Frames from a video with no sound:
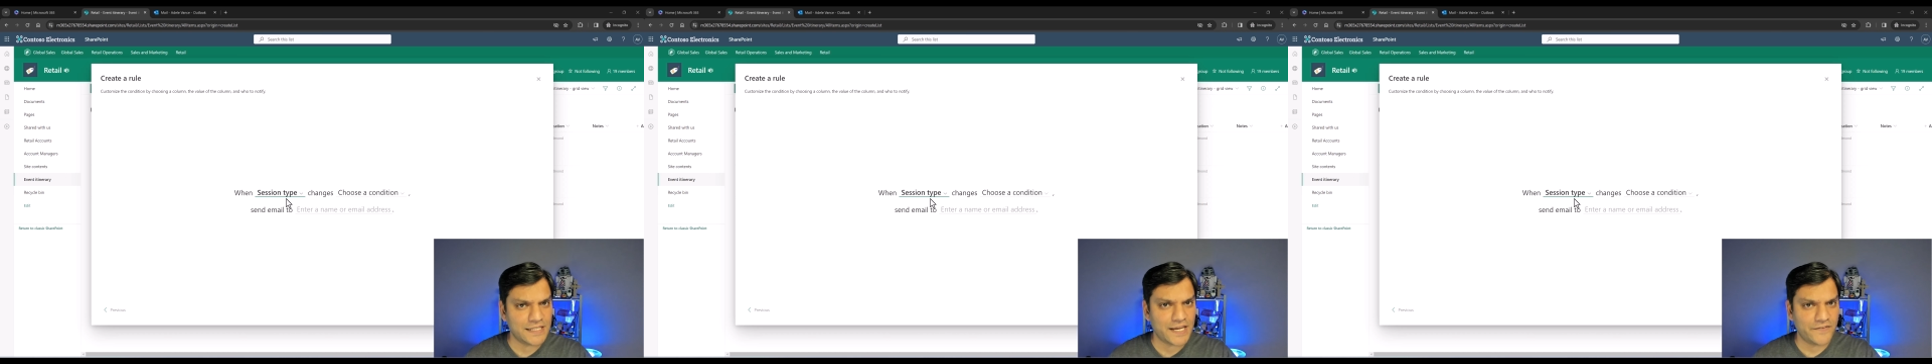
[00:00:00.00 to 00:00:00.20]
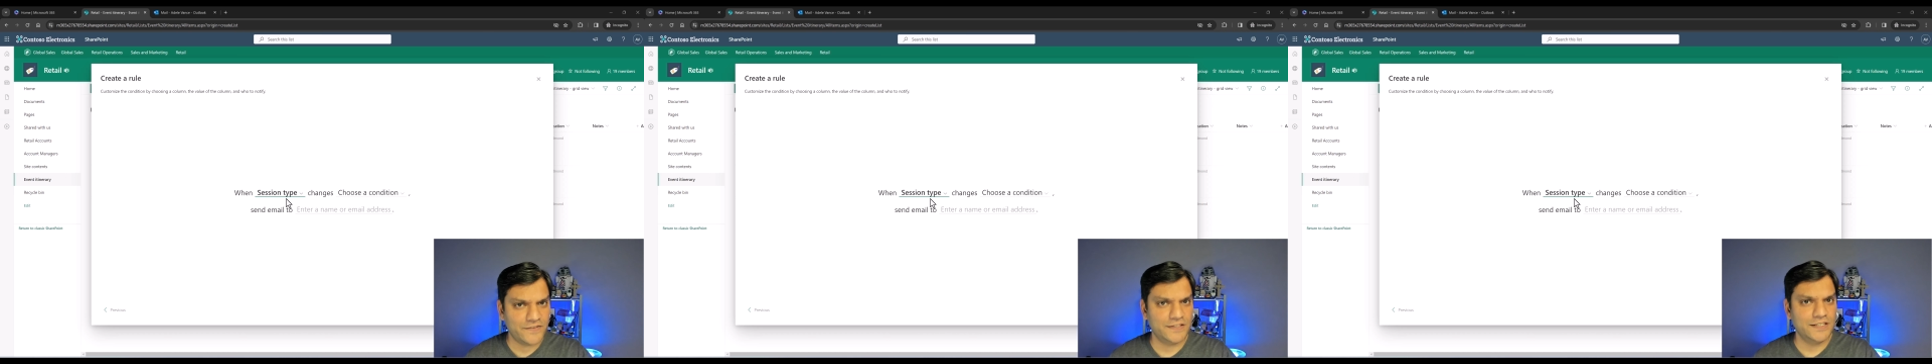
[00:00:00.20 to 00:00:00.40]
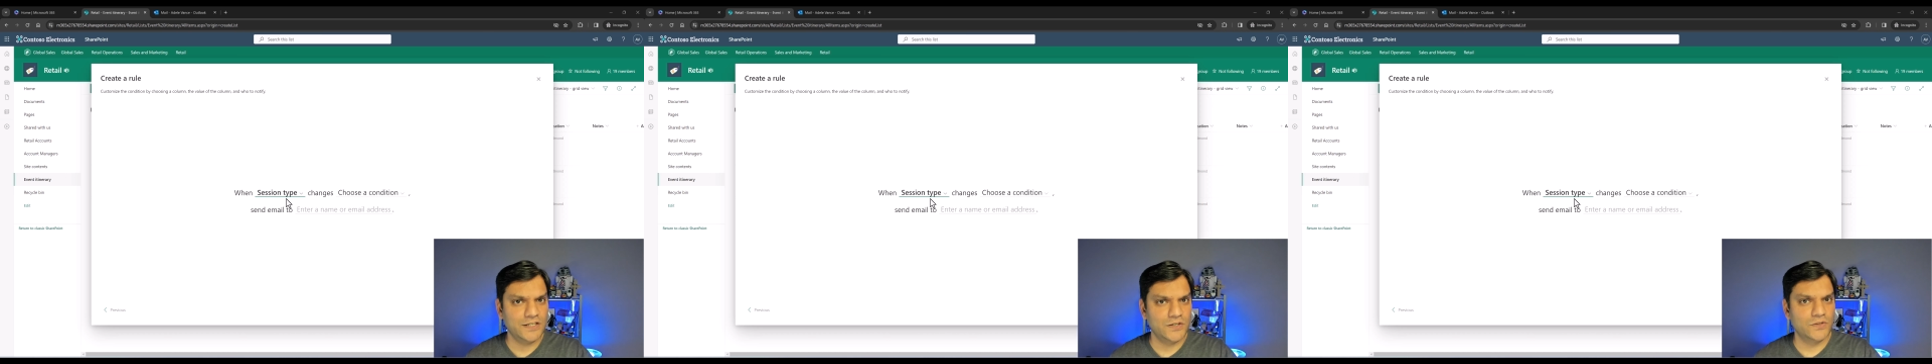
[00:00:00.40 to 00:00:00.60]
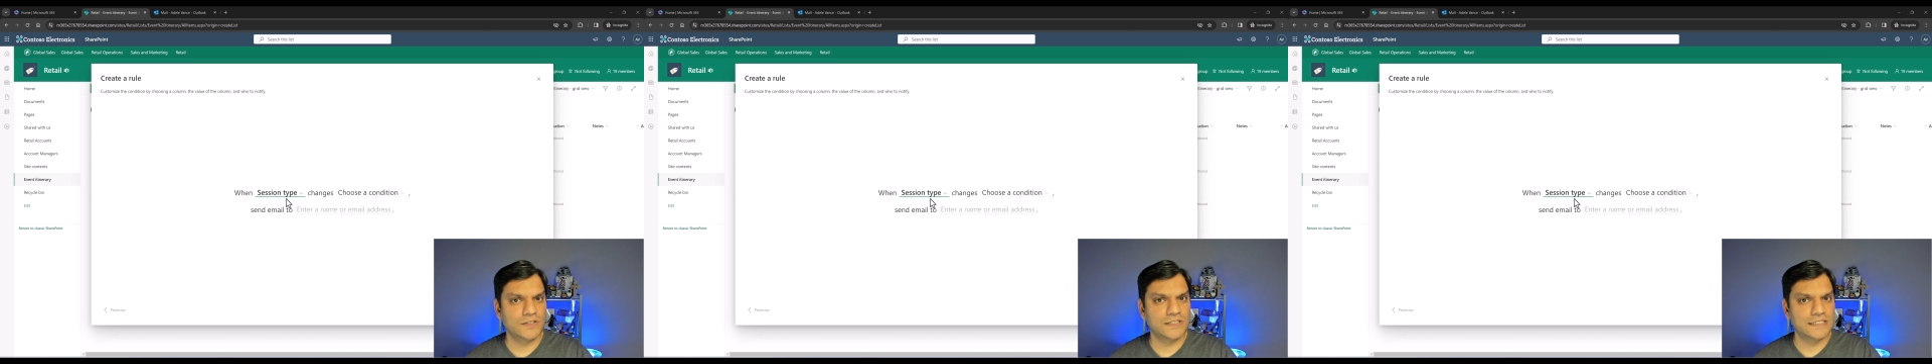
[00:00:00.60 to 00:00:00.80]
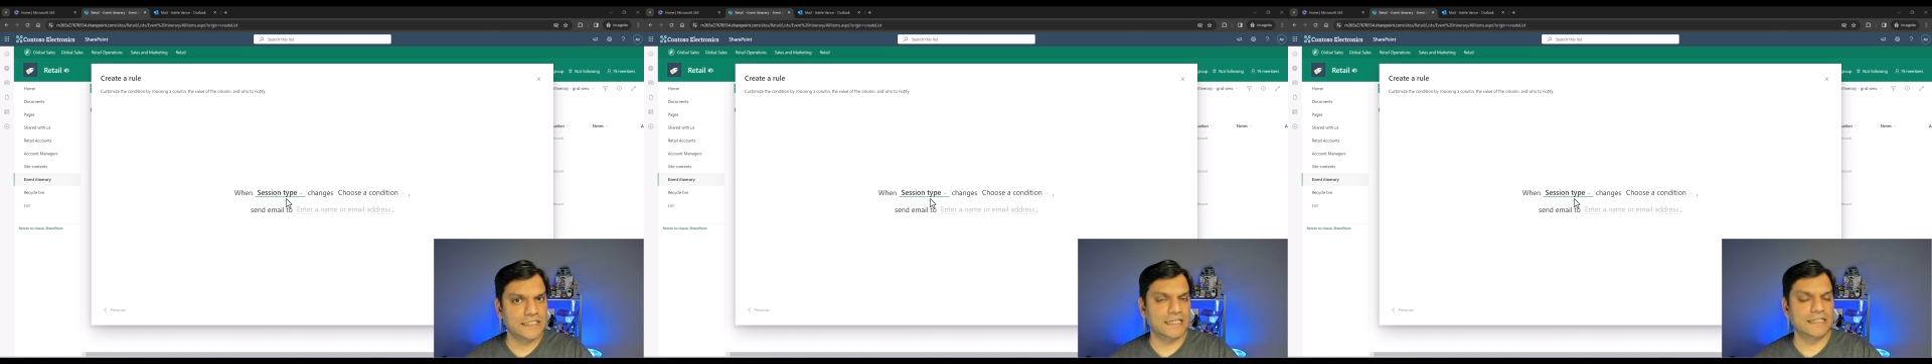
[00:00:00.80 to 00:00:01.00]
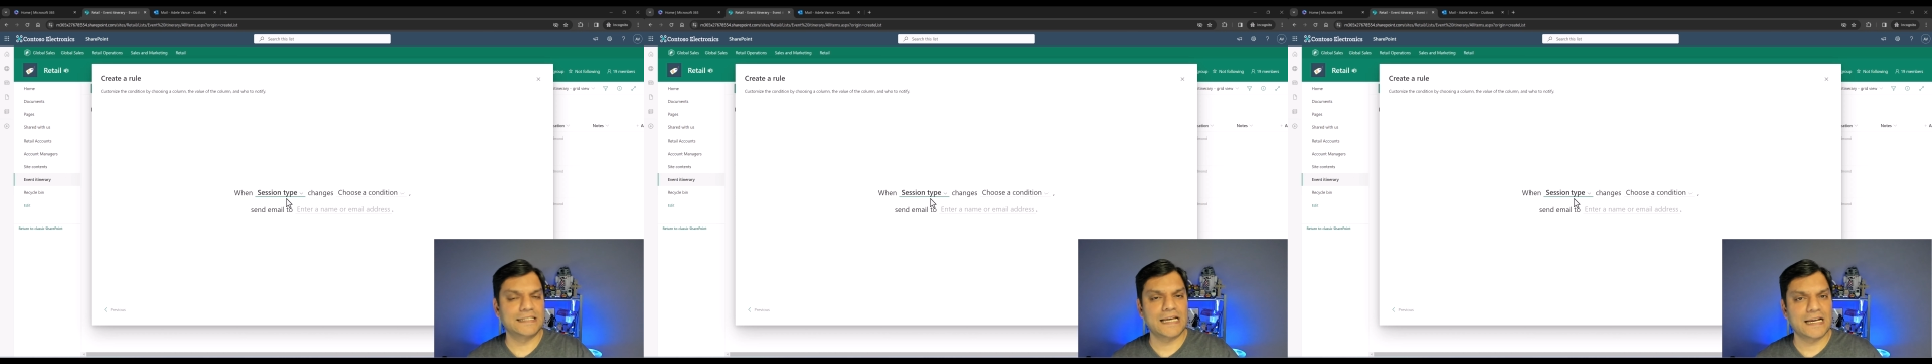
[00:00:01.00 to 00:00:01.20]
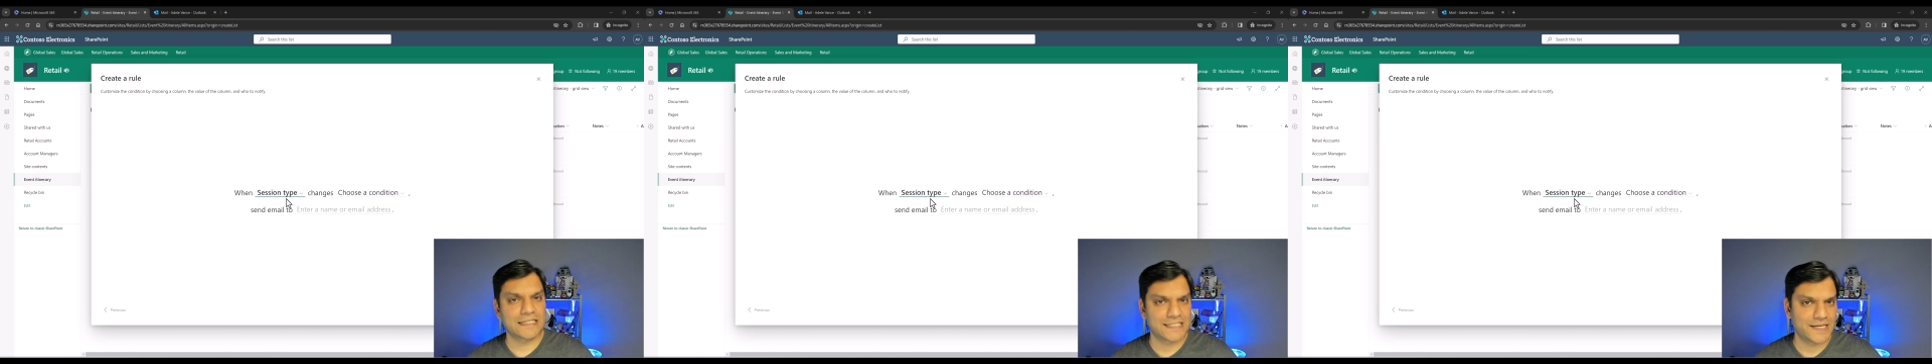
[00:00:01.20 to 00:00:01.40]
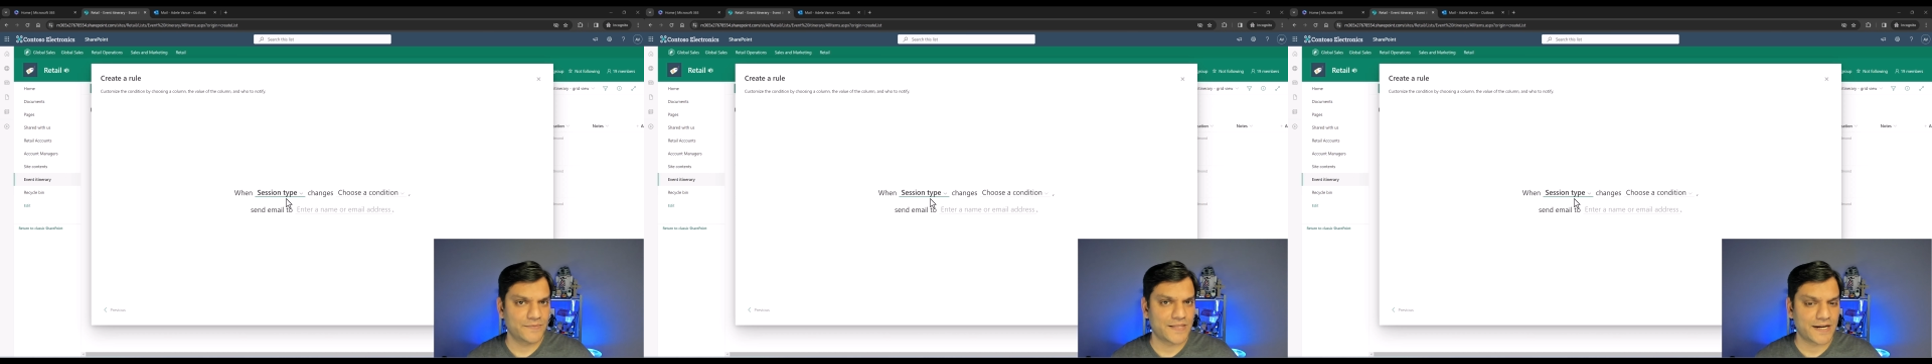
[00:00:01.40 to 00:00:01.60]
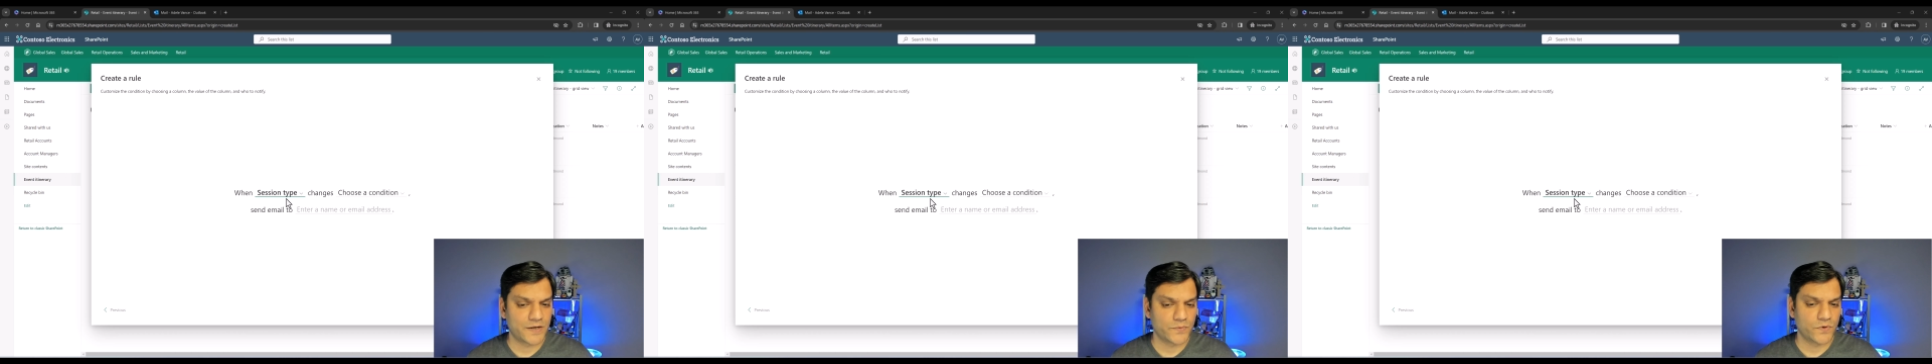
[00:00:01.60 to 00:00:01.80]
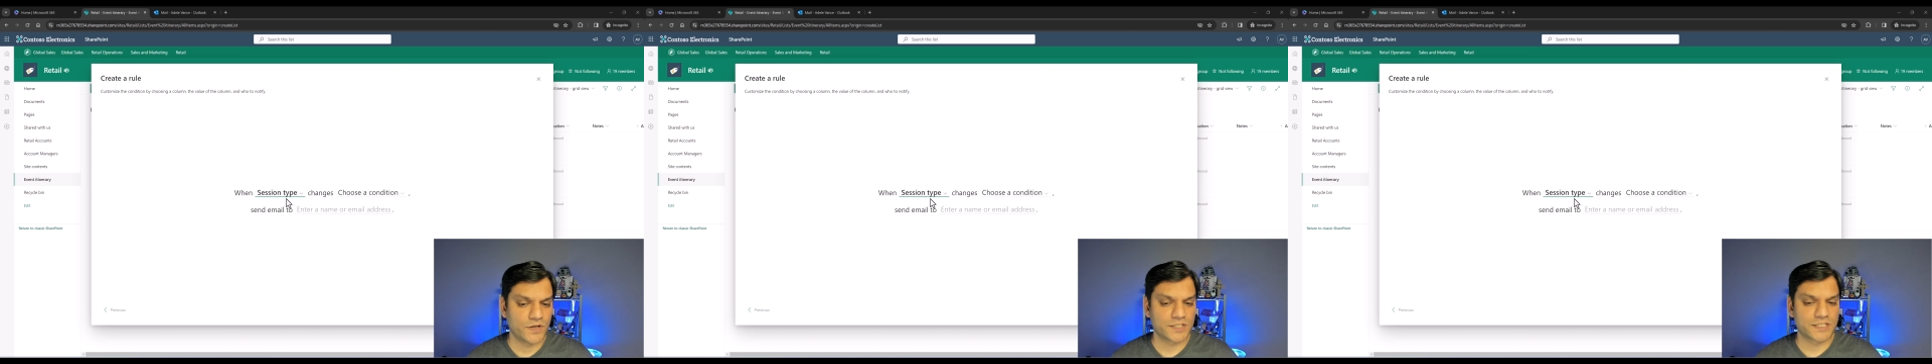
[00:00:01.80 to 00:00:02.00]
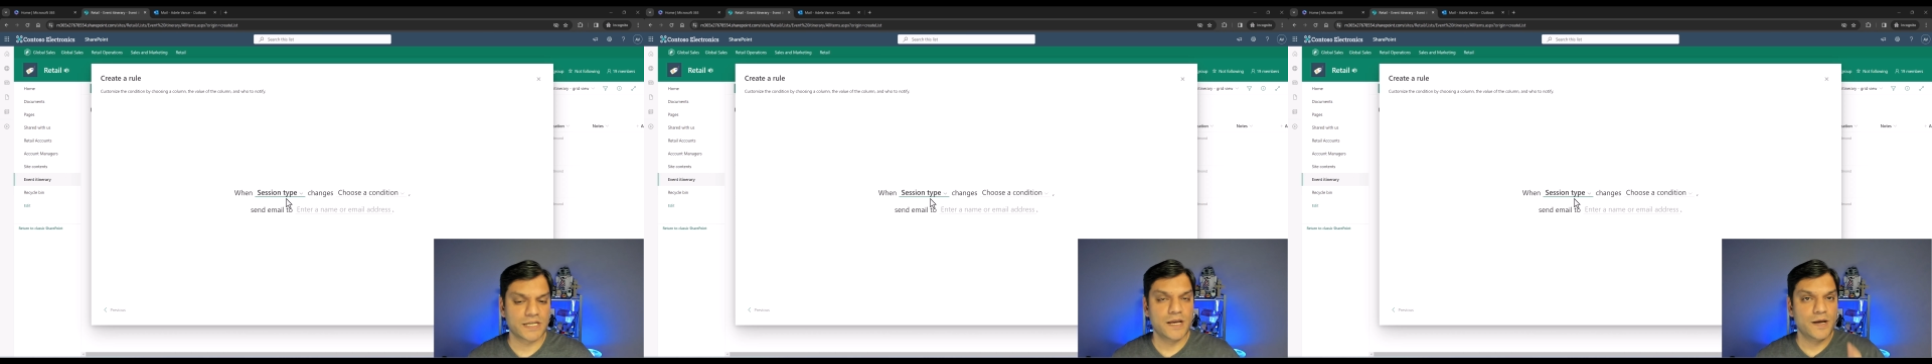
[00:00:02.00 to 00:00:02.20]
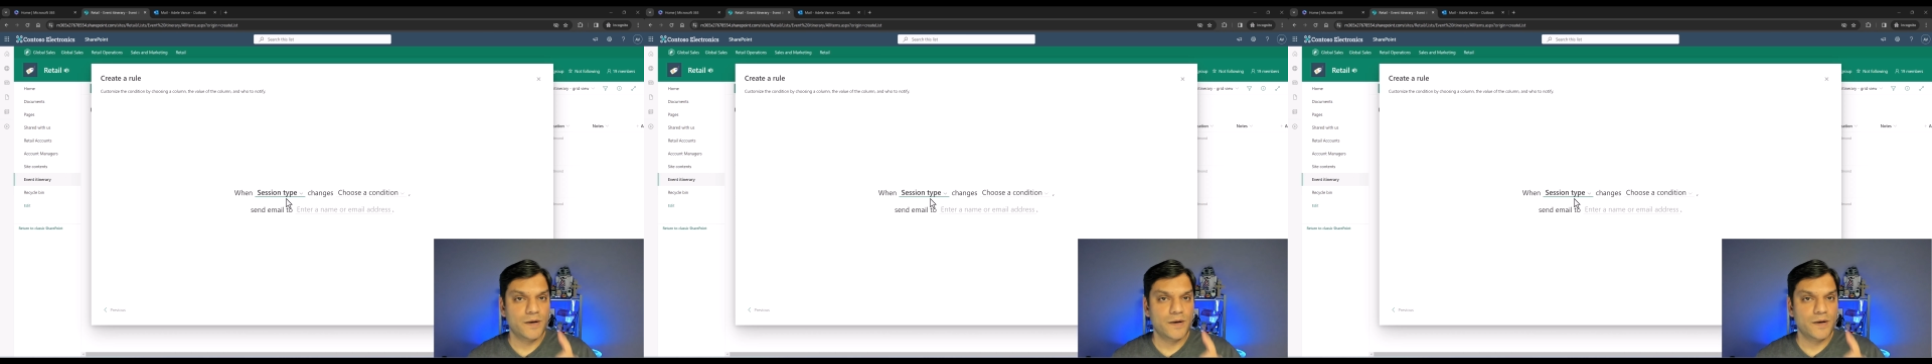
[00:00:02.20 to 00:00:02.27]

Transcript: everything looks the exact same that it was.